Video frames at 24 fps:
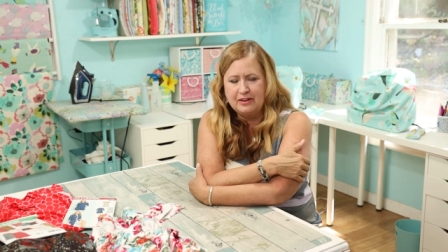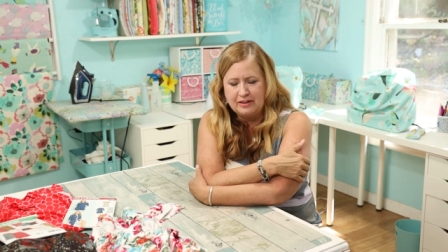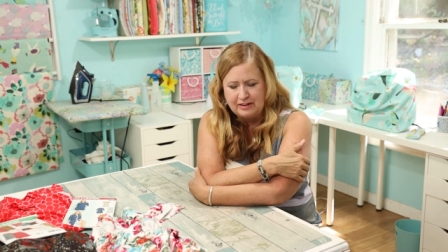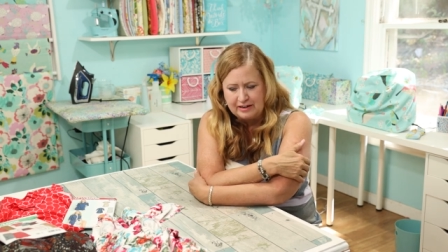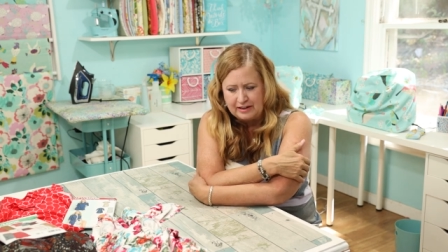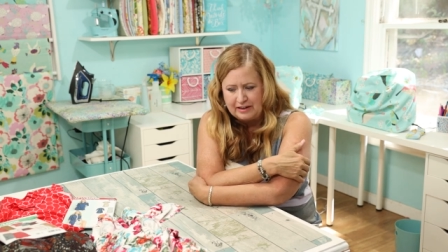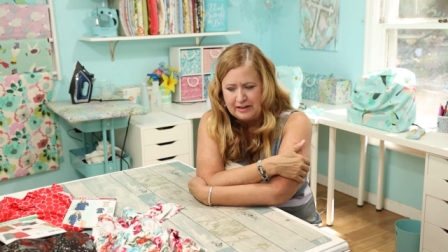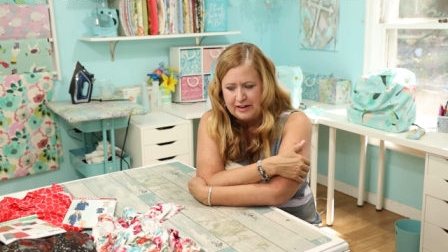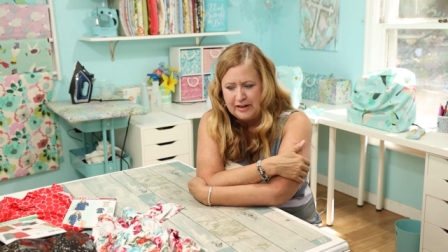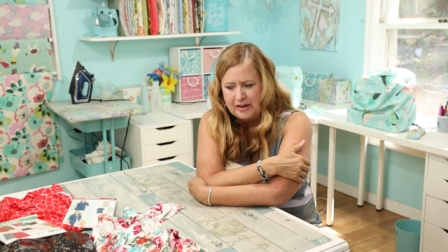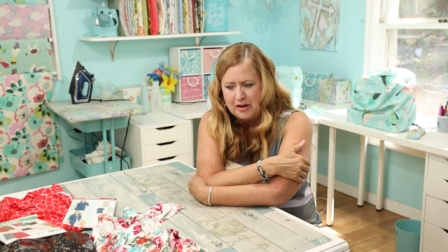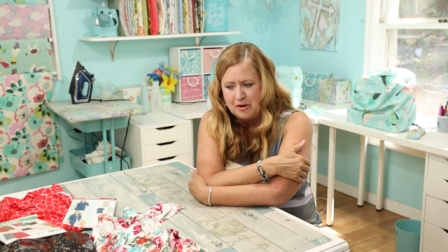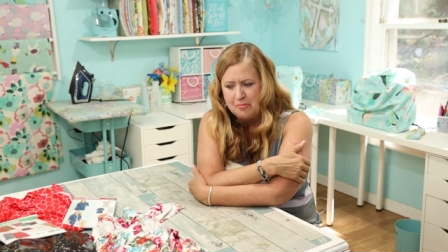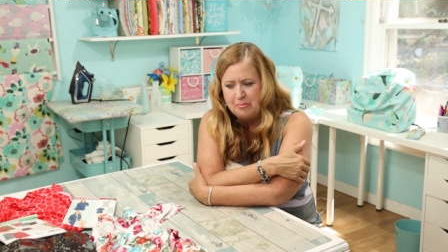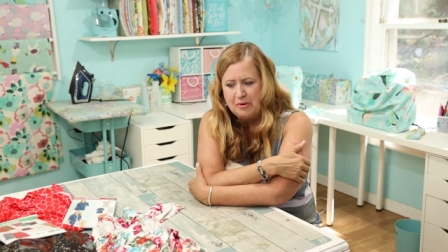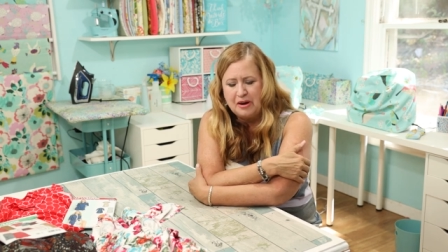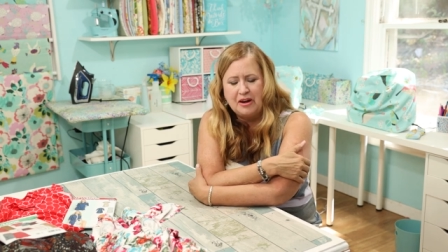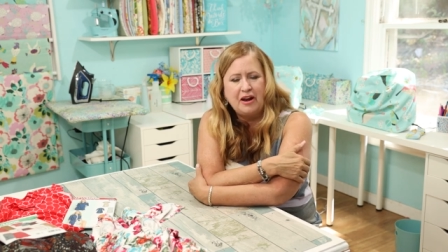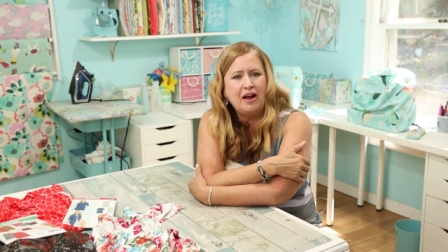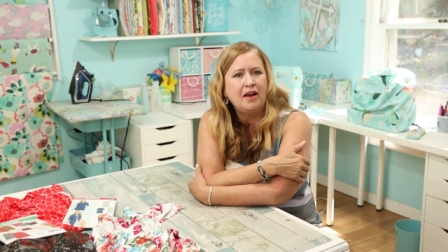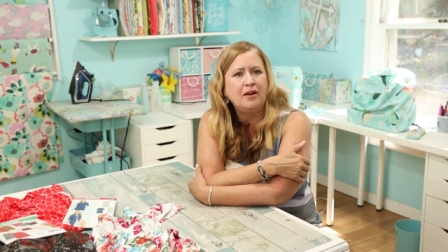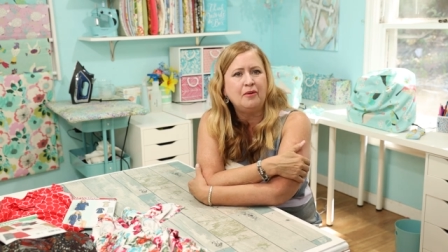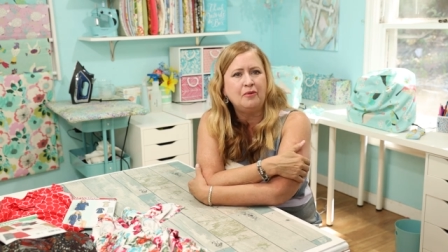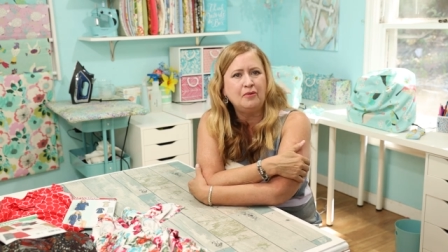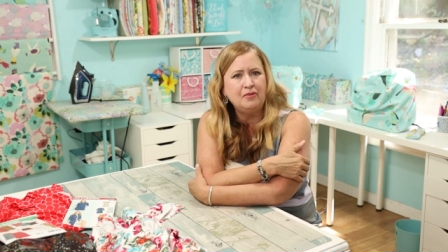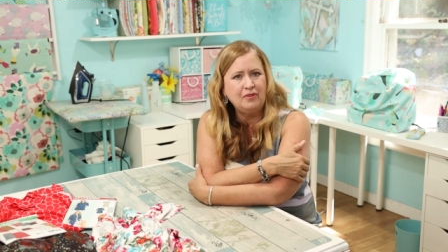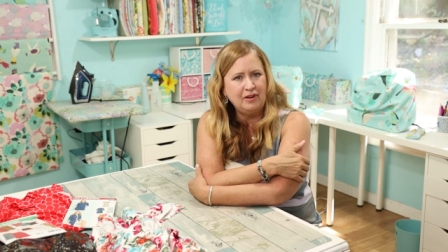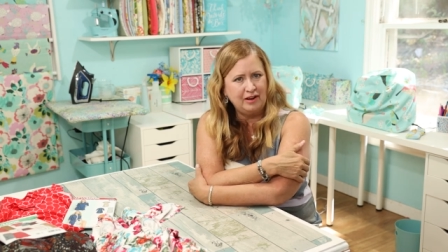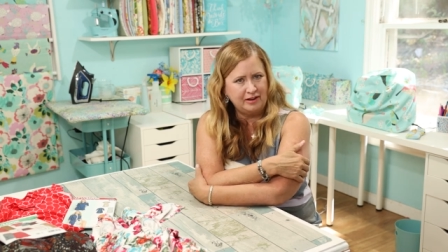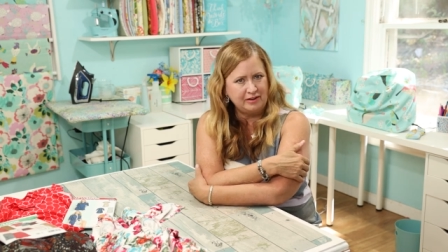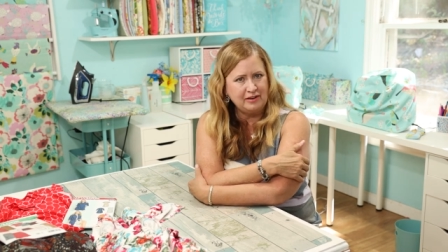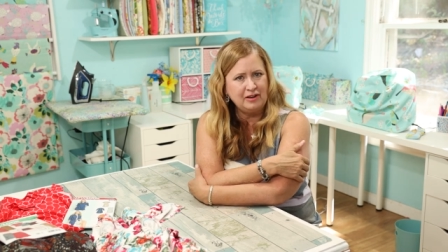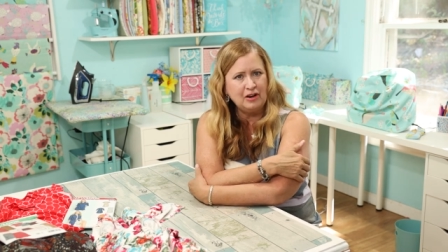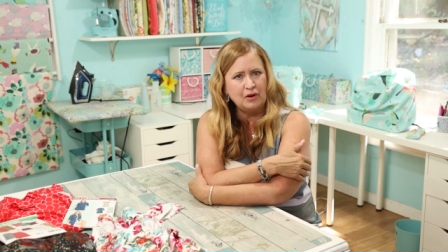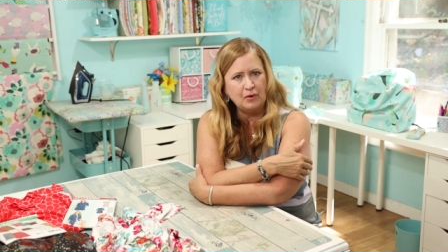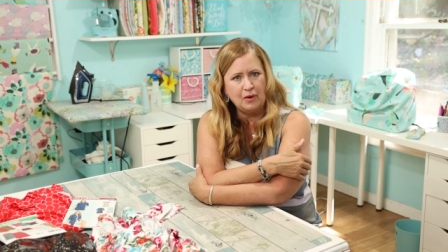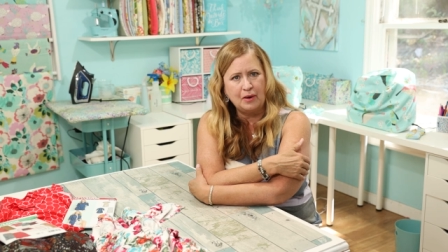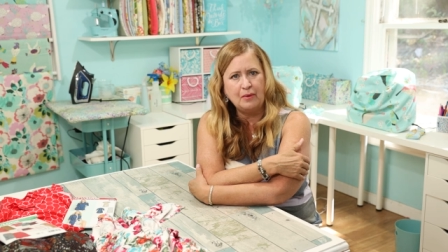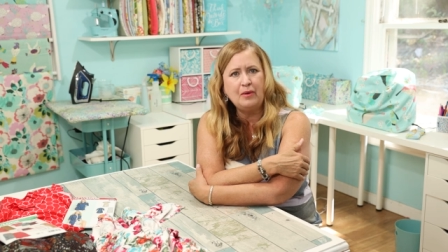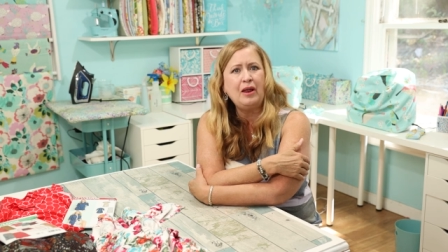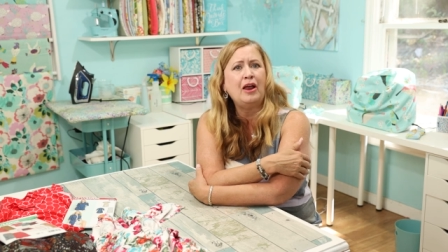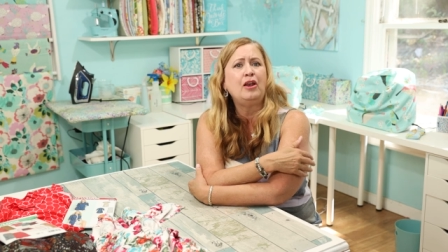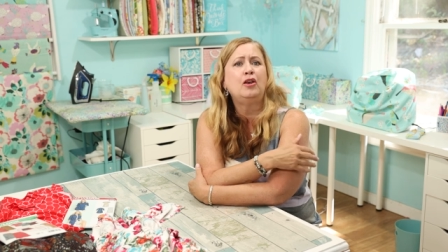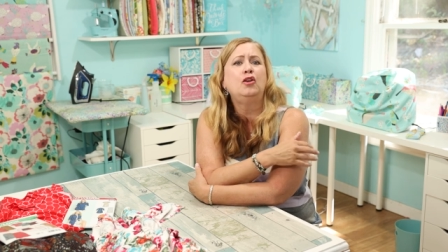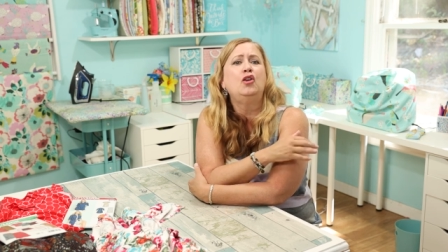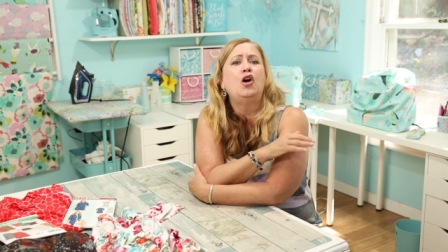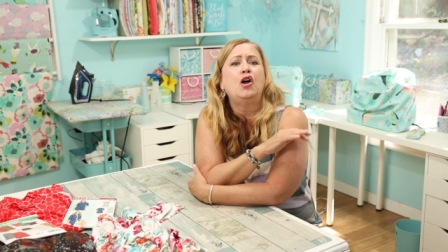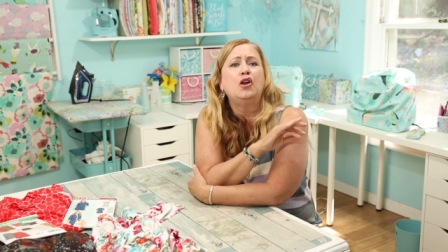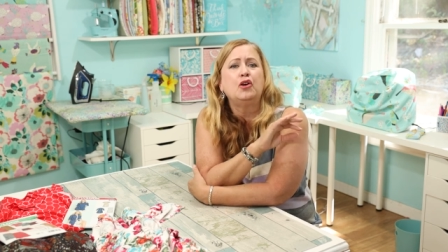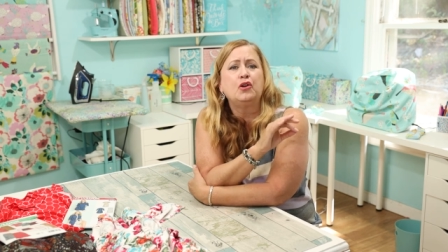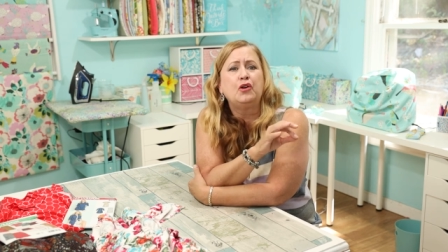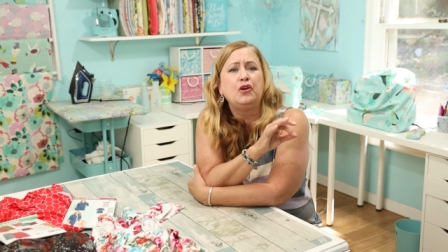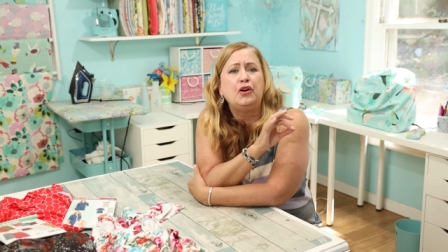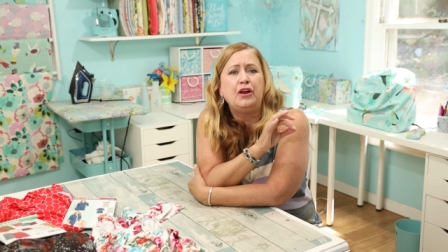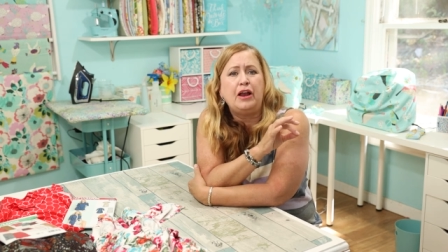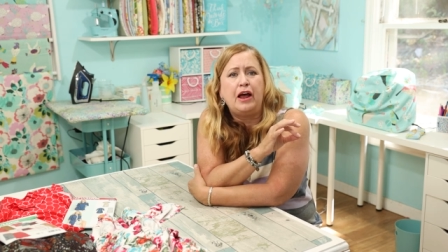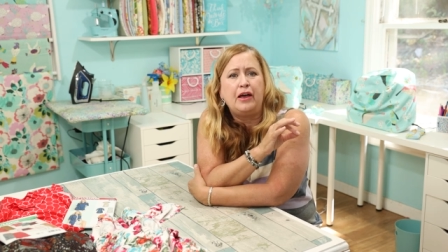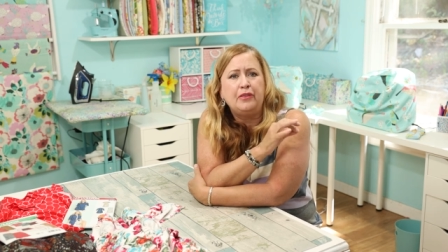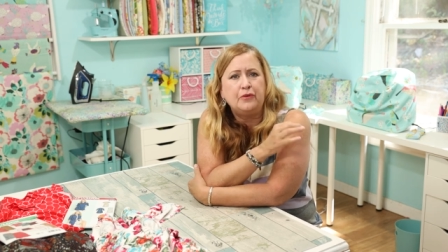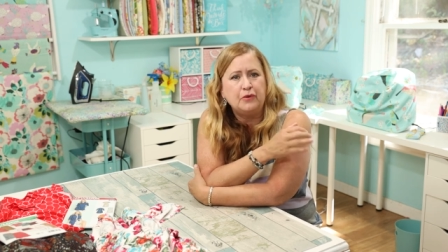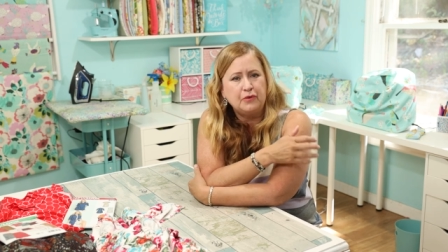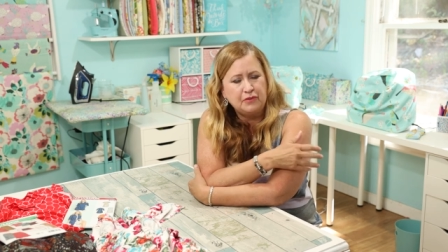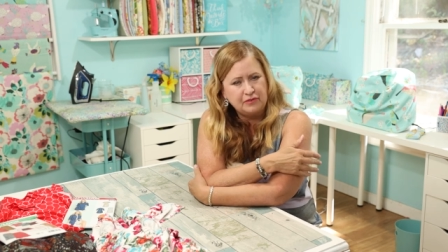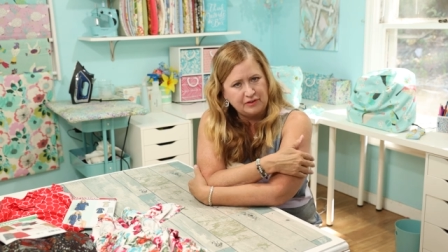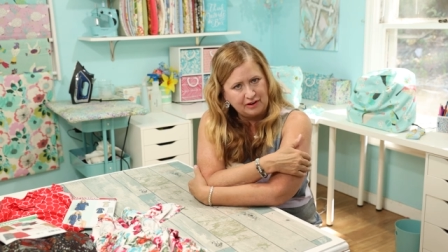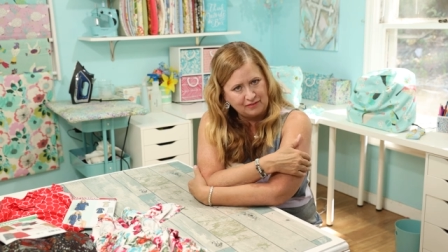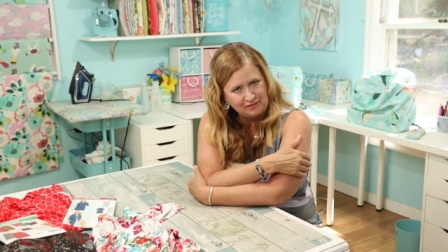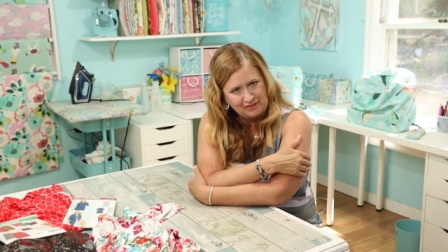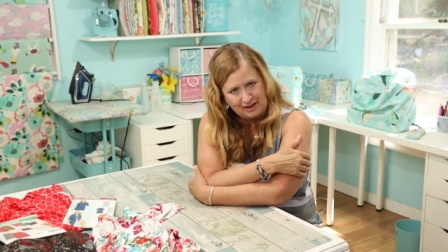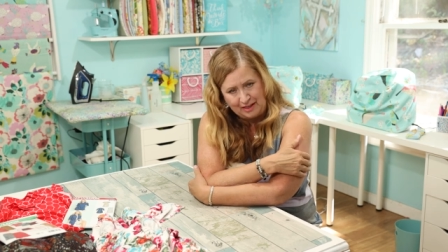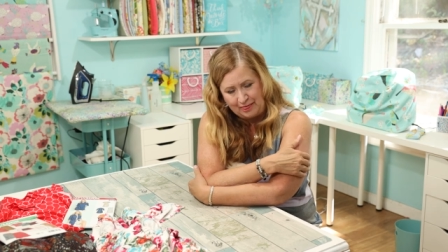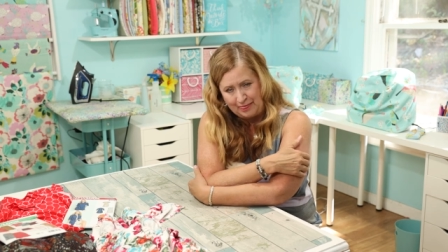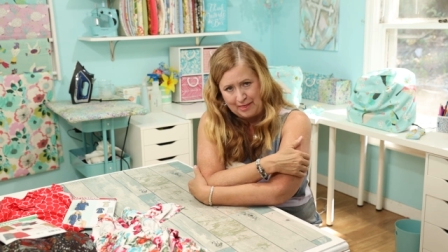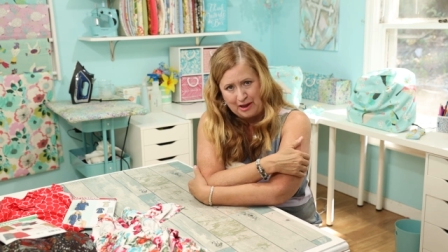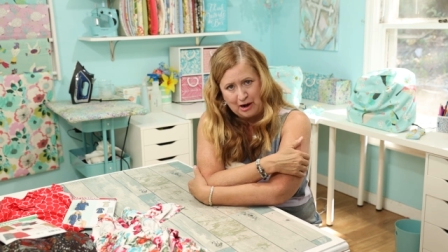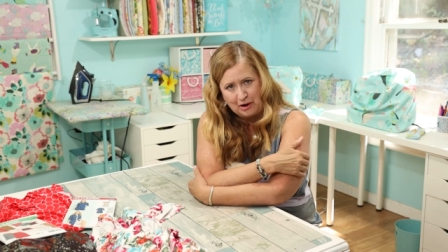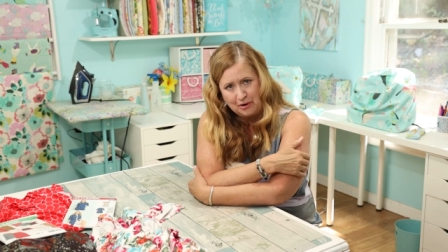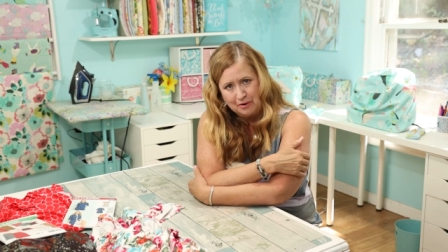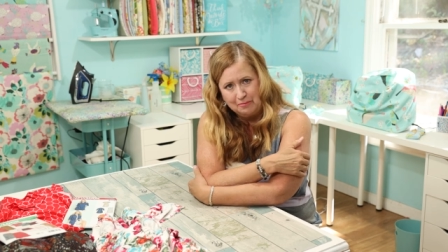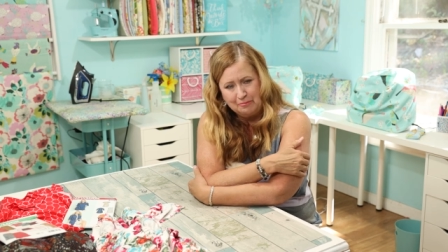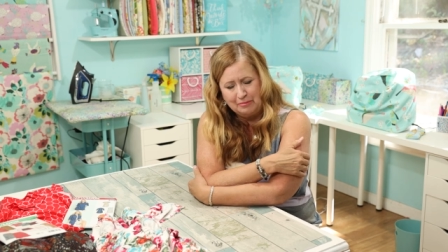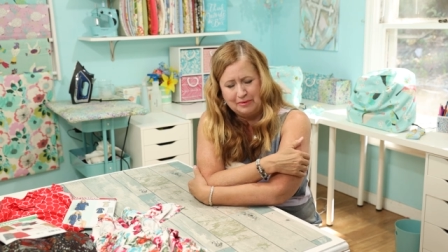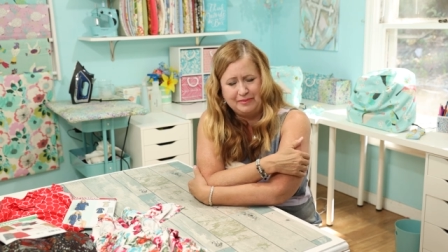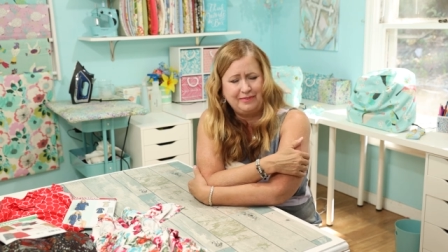deleted. But I... You know, I had a lot of good other stuff in there